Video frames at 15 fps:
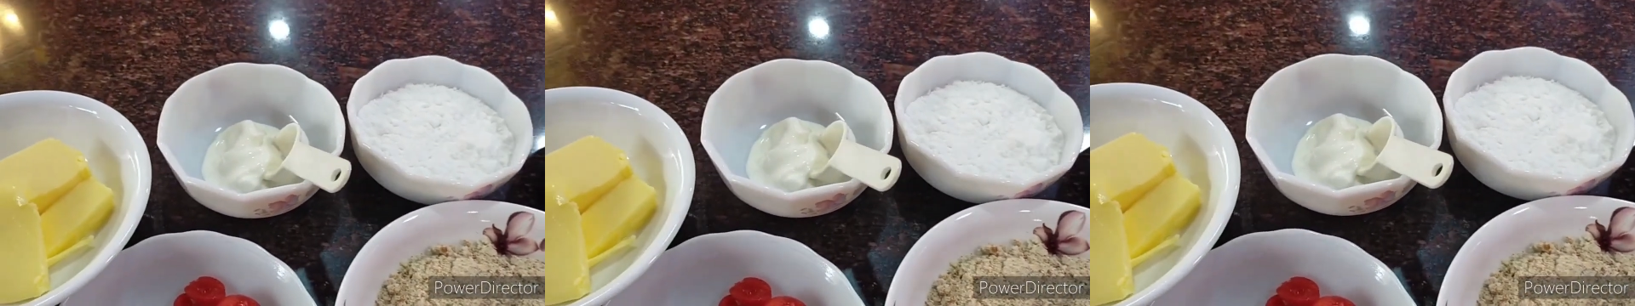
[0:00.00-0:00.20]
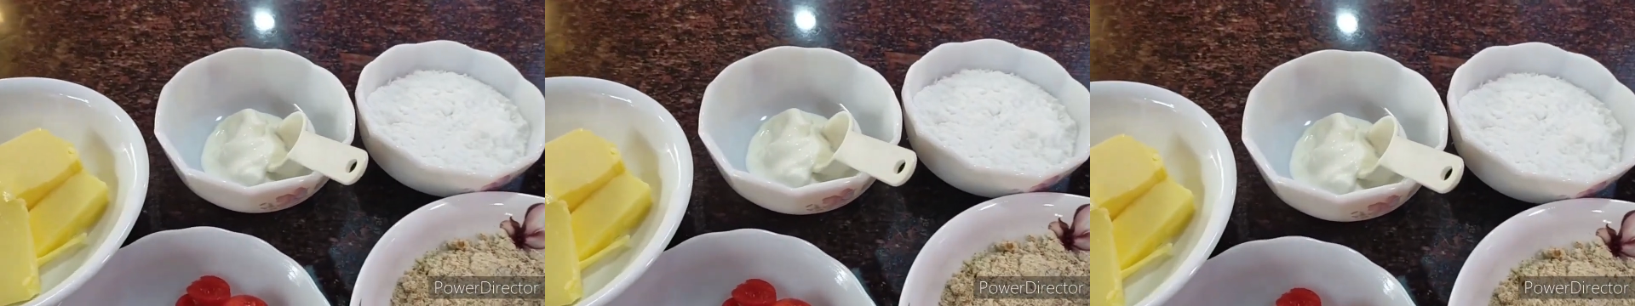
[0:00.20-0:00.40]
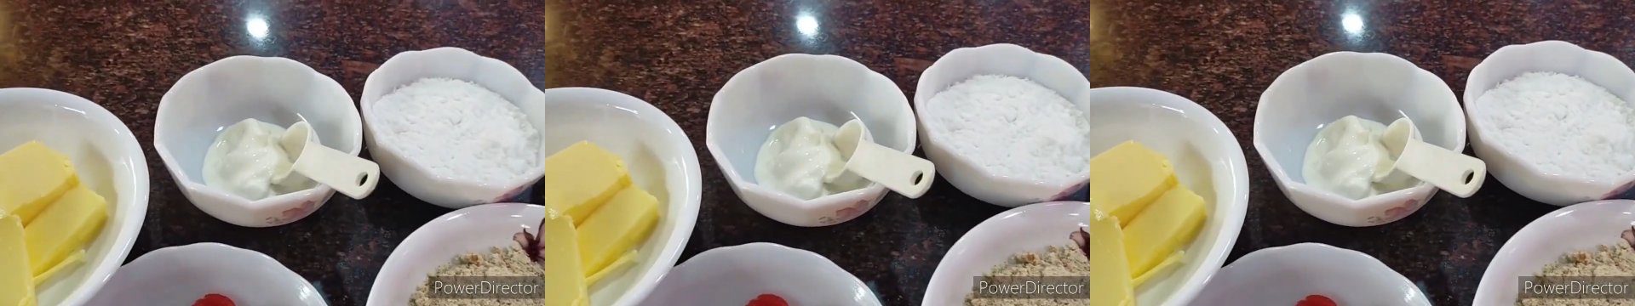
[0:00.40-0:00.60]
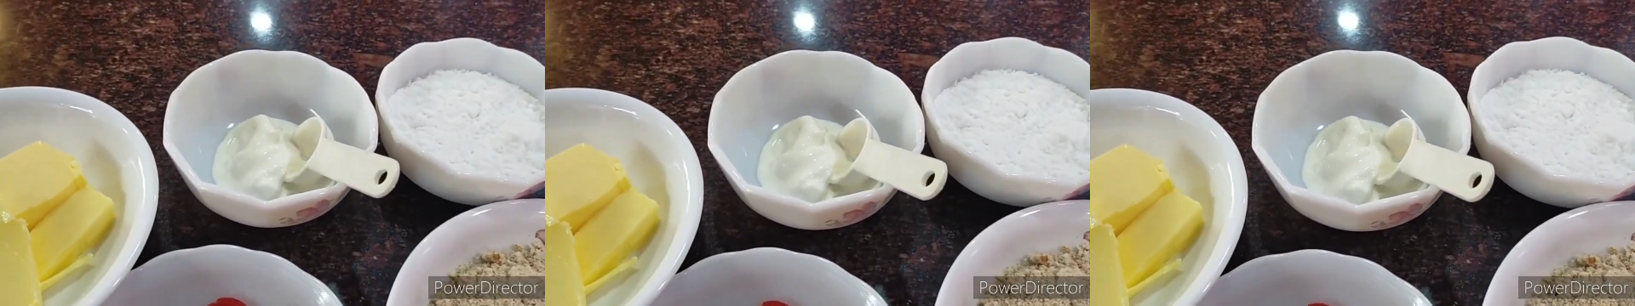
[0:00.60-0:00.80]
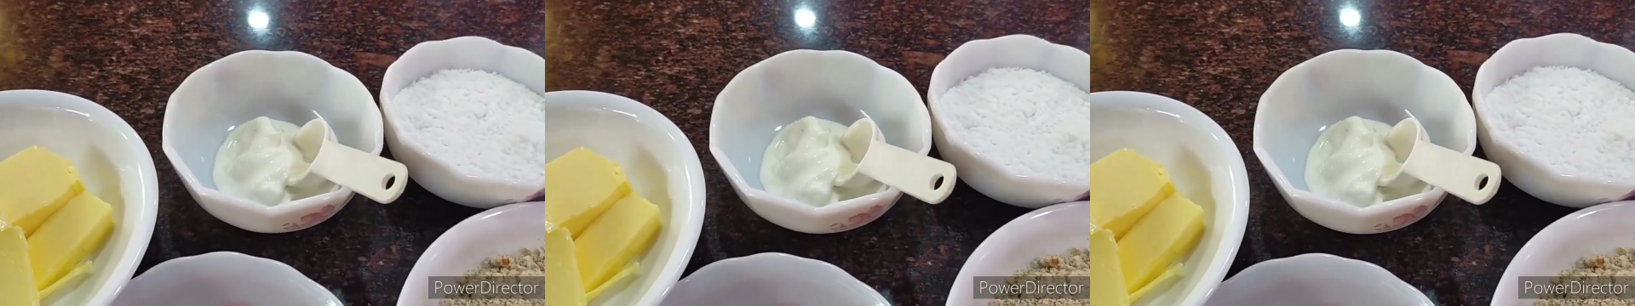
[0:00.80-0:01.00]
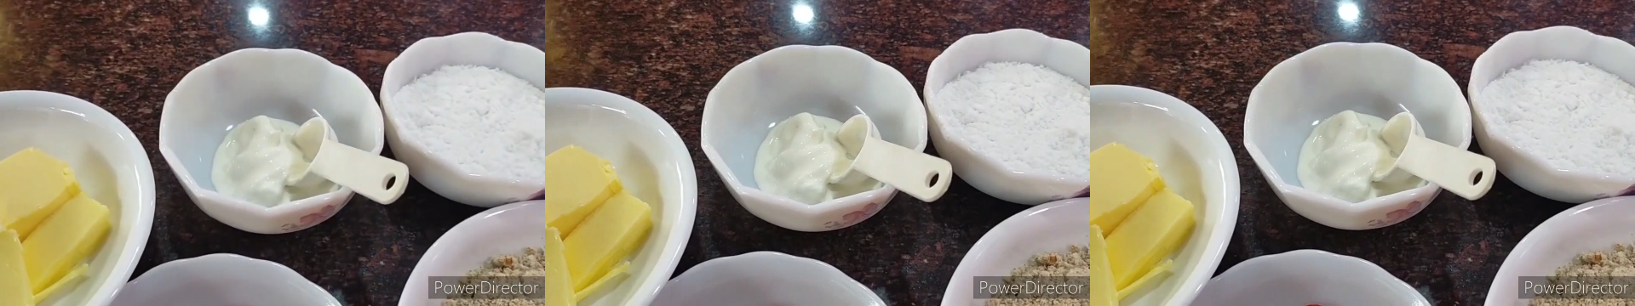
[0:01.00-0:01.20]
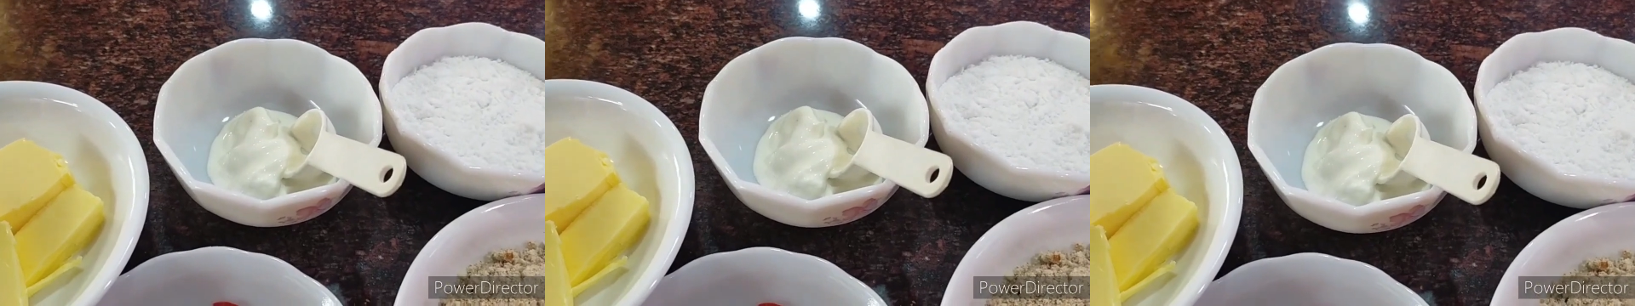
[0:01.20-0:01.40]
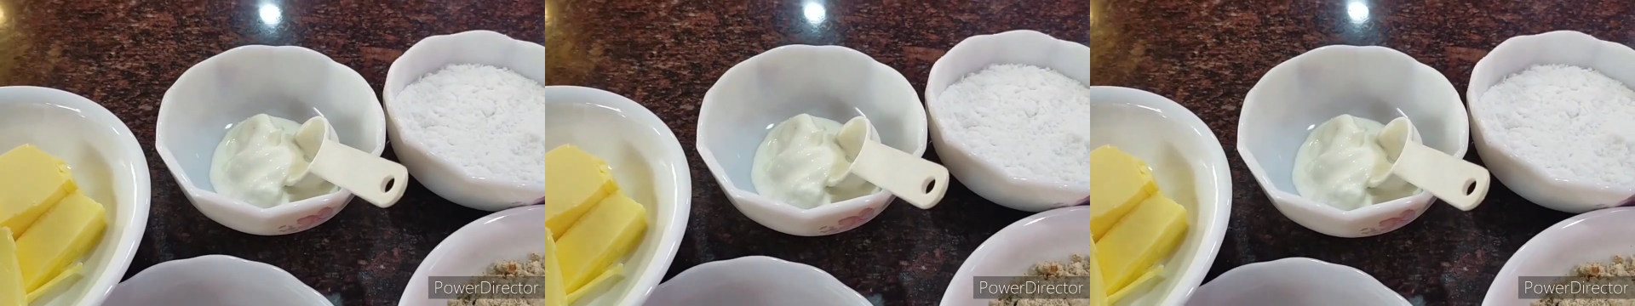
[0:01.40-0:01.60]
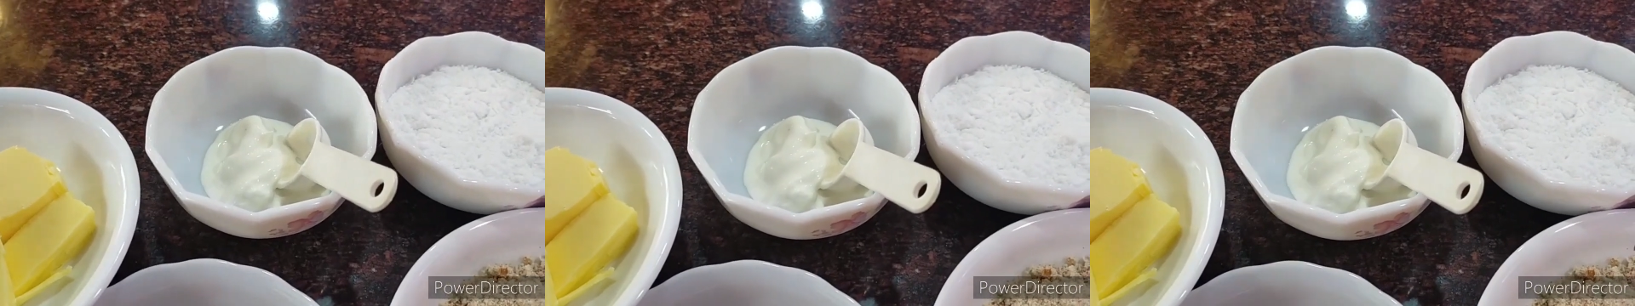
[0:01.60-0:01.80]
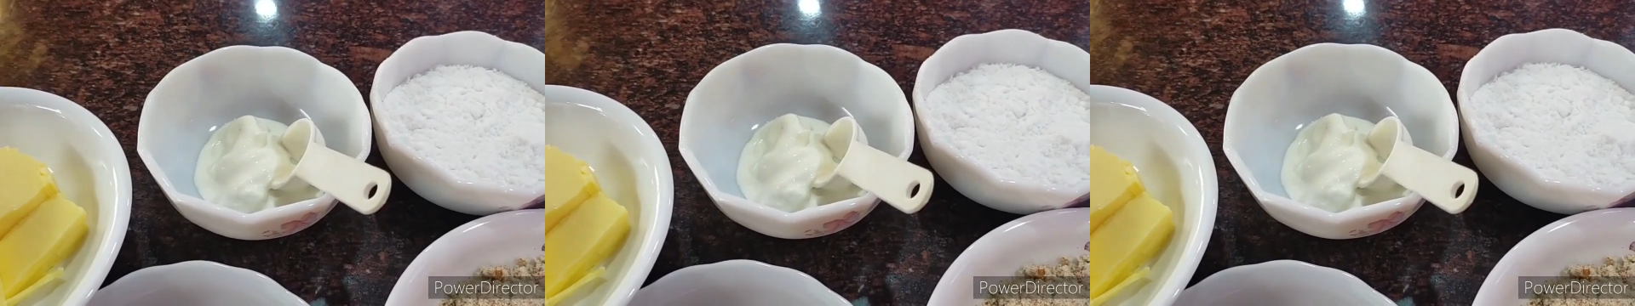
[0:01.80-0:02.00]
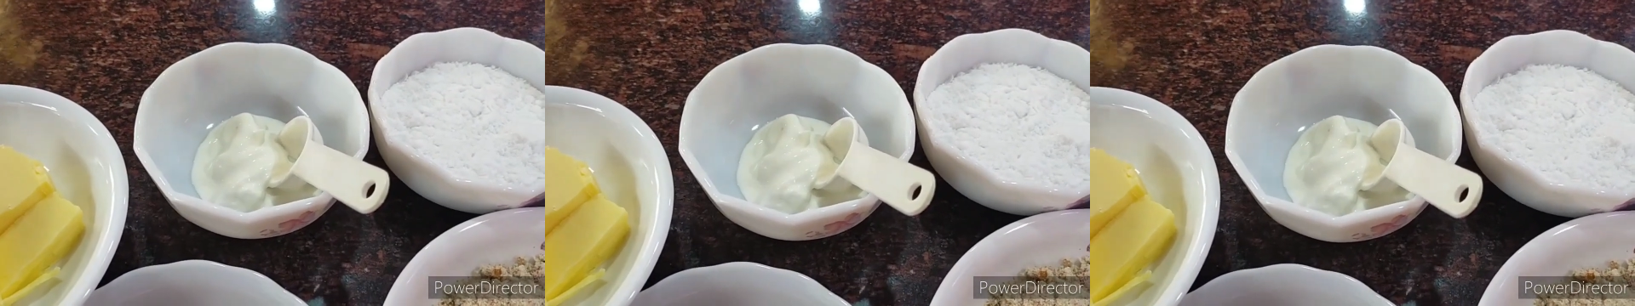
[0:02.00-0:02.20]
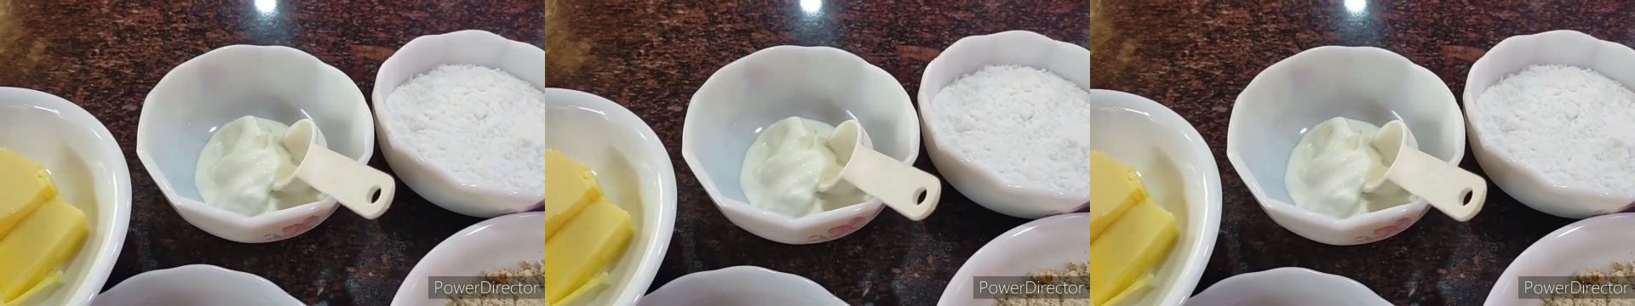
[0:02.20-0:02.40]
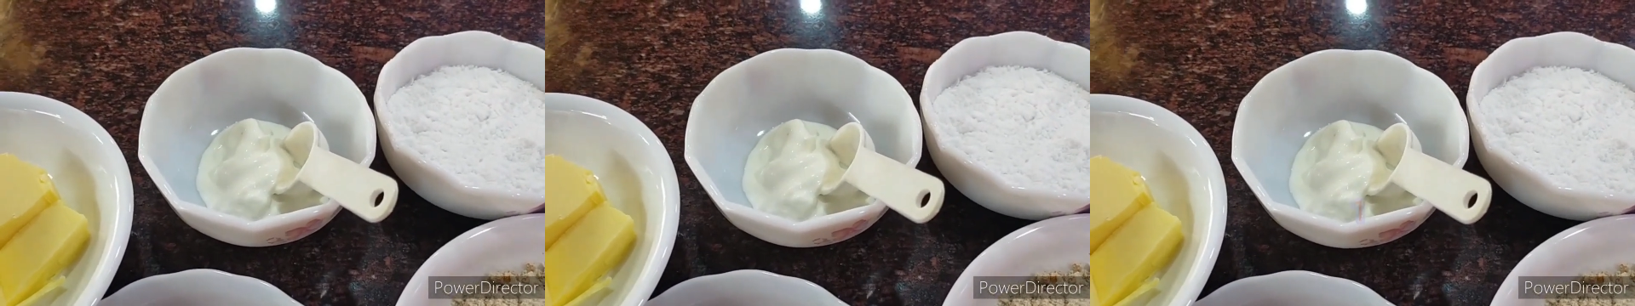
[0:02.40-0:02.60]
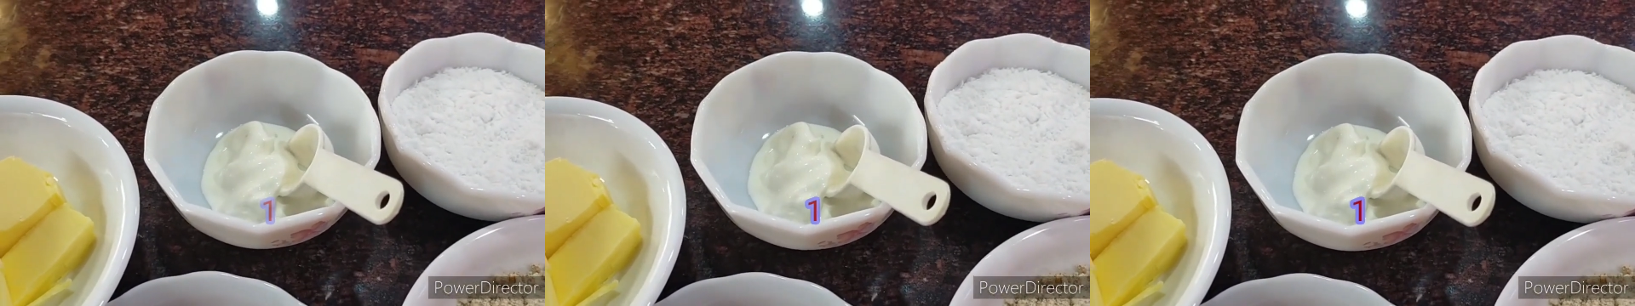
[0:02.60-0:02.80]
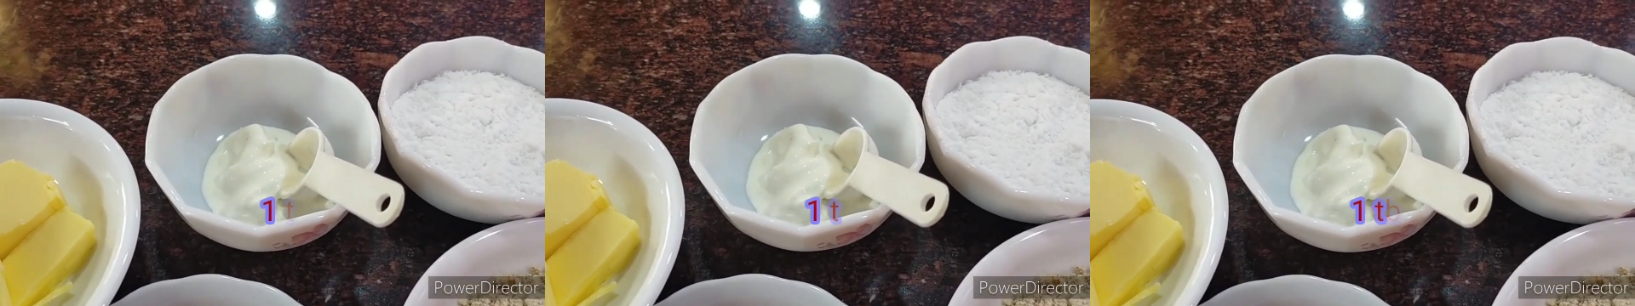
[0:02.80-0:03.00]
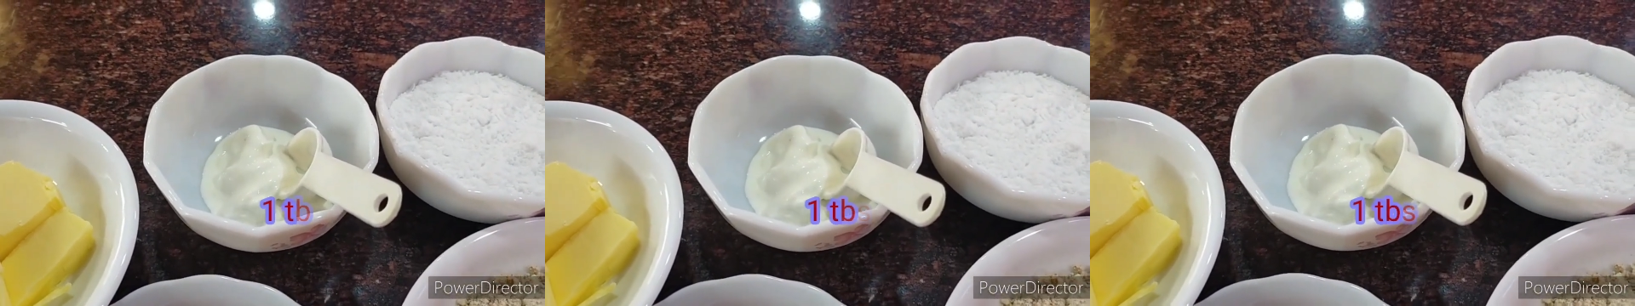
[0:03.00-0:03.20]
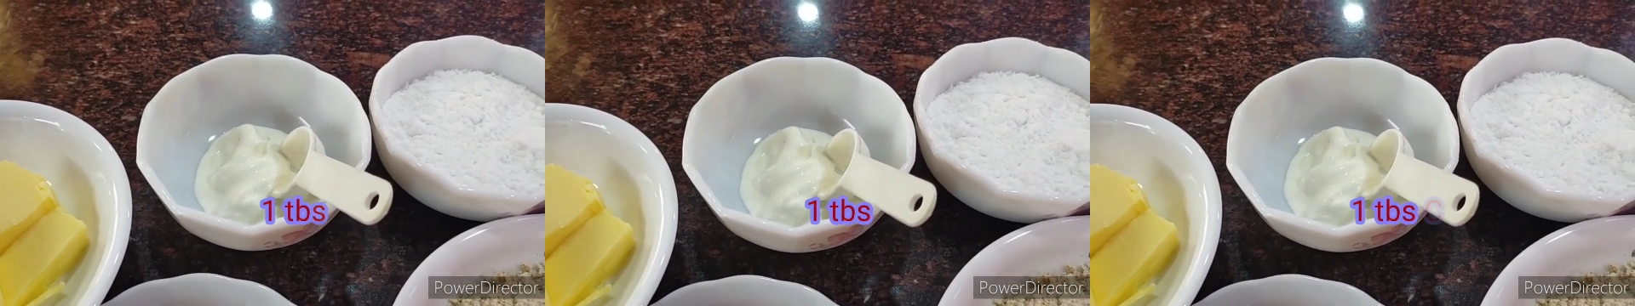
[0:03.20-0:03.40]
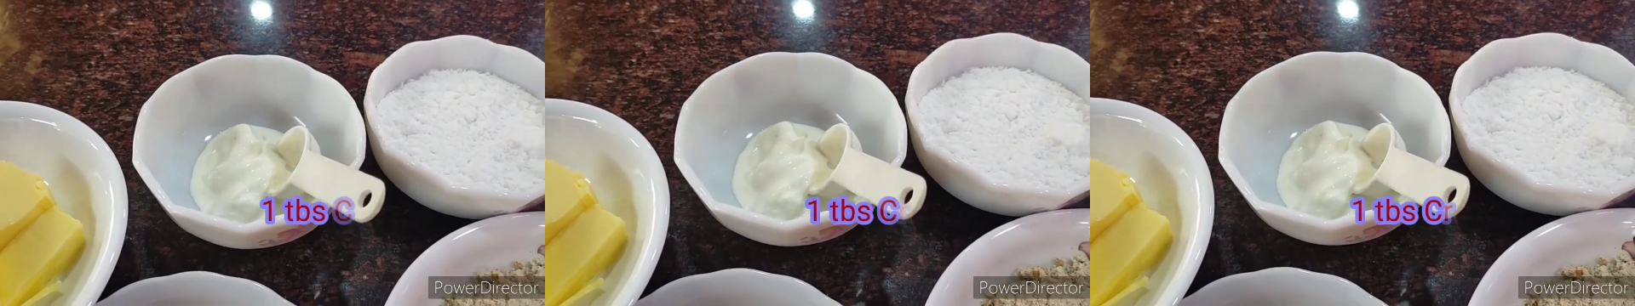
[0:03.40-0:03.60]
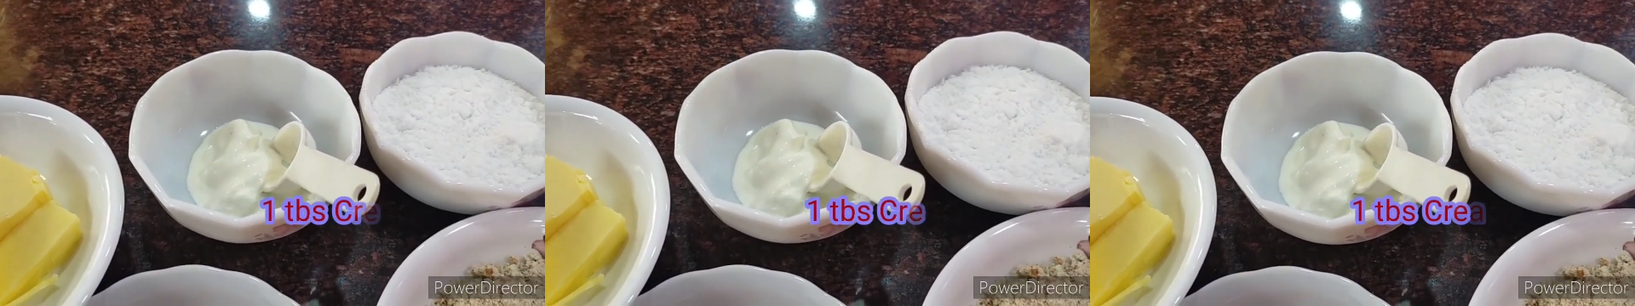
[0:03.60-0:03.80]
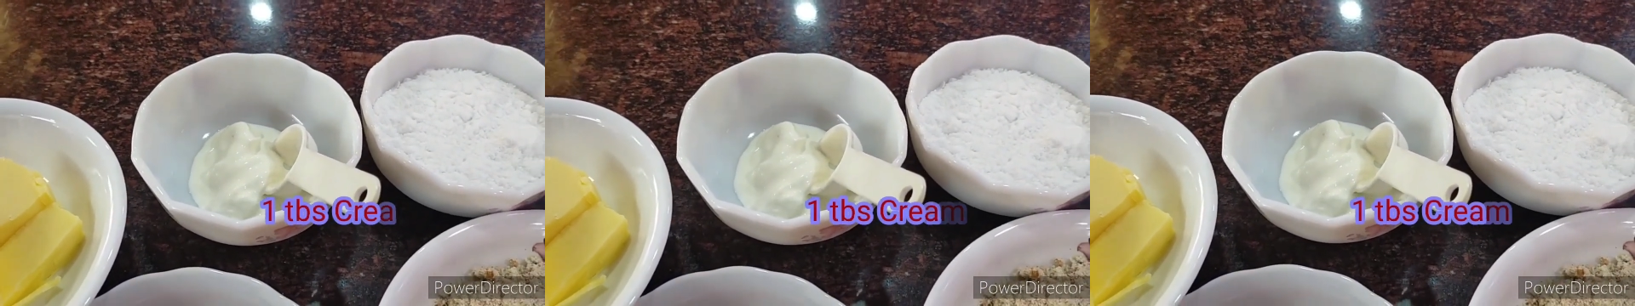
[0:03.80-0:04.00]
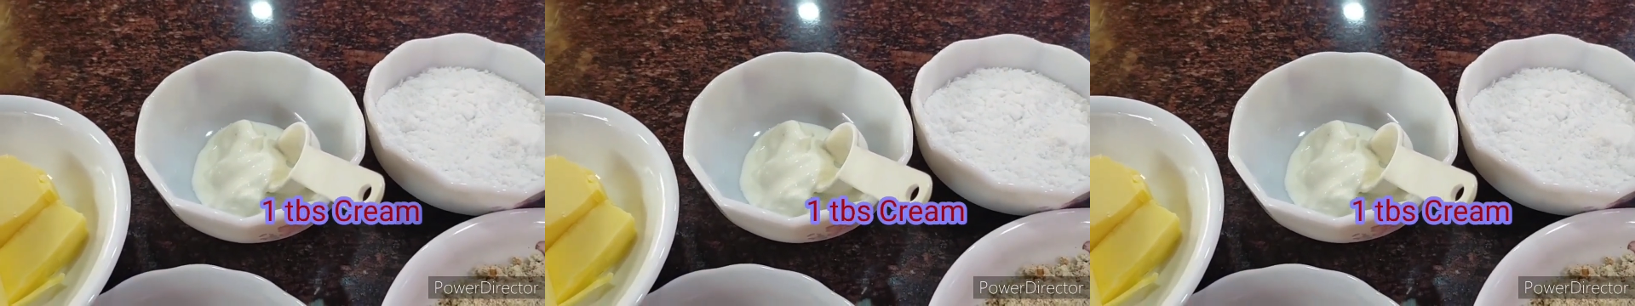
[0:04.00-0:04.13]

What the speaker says: Nobody's mouth can be seen.